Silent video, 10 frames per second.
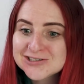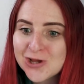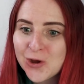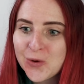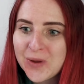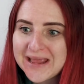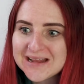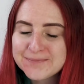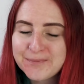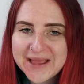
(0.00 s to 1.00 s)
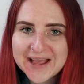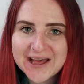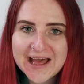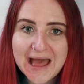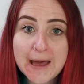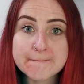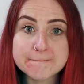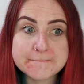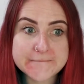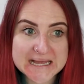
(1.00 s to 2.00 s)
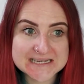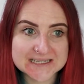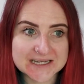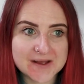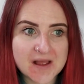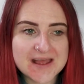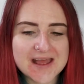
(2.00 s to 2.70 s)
so it's bigger and better.